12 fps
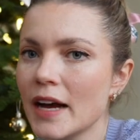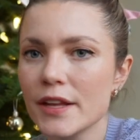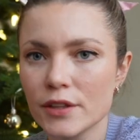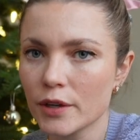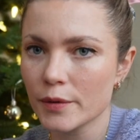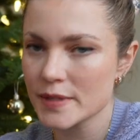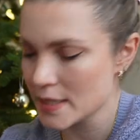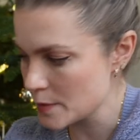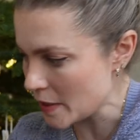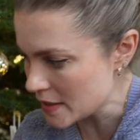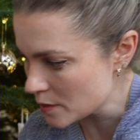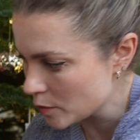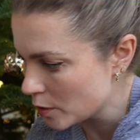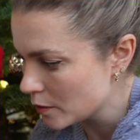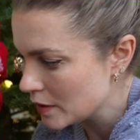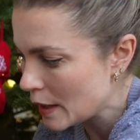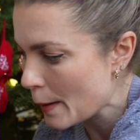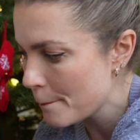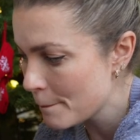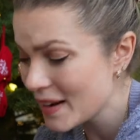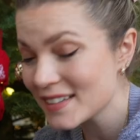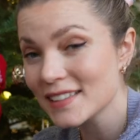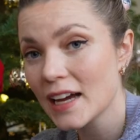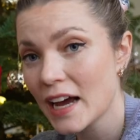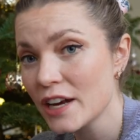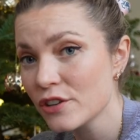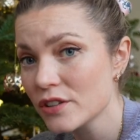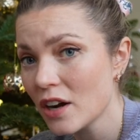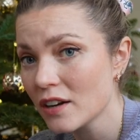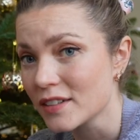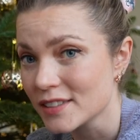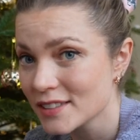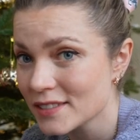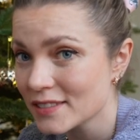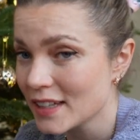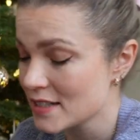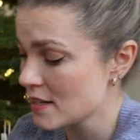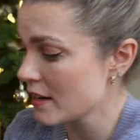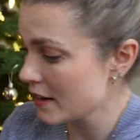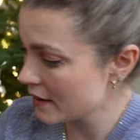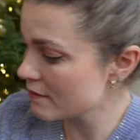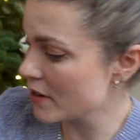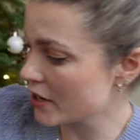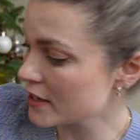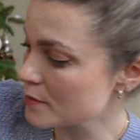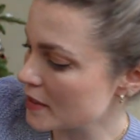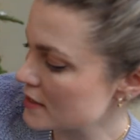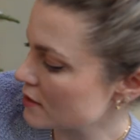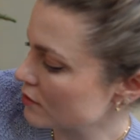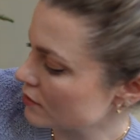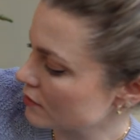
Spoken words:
I thought I was expecting more, but $100, that's very expensive.